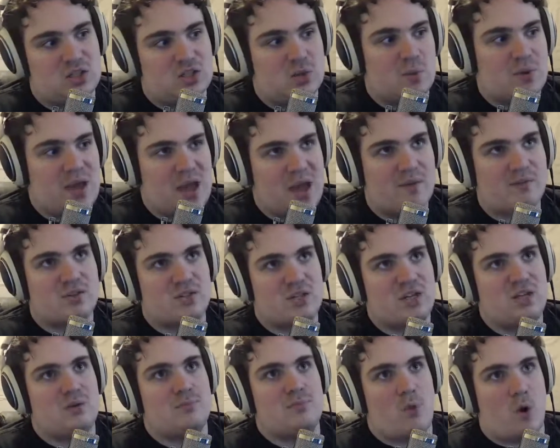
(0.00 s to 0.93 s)
So we have
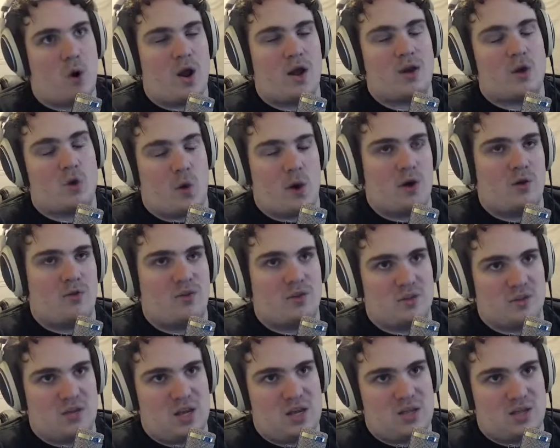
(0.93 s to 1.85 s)
seen a greater
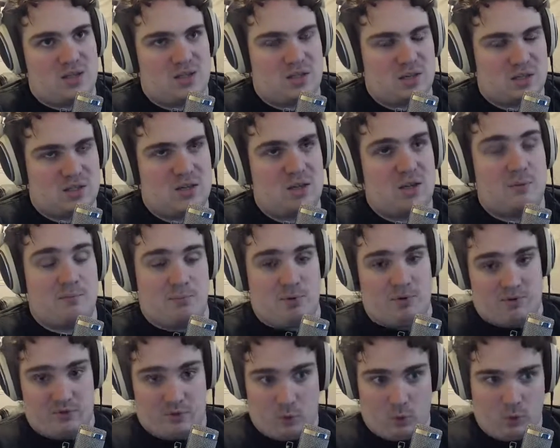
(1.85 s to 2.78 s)
than 16
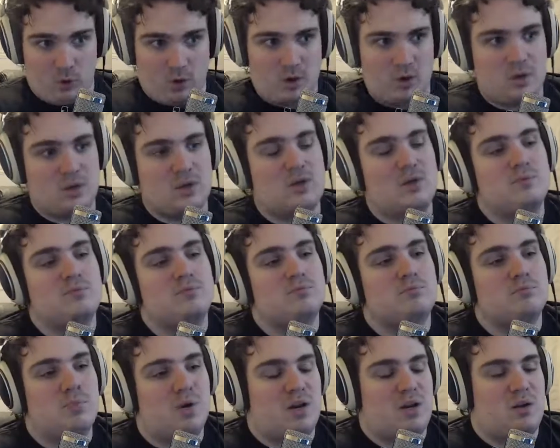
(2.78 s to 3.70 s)
before,
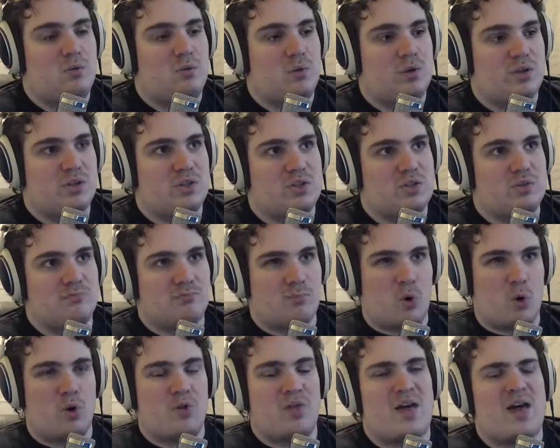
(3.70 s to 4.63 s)
but it was
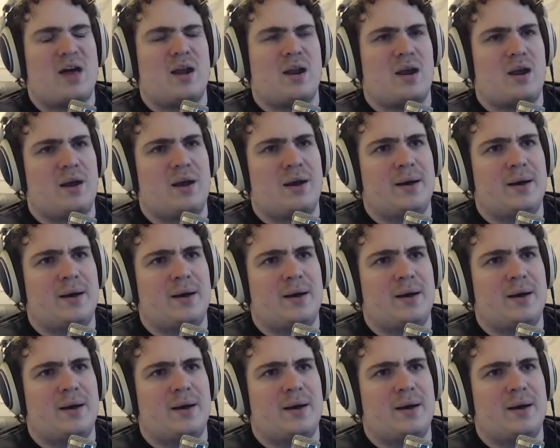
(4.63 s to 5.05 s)
more that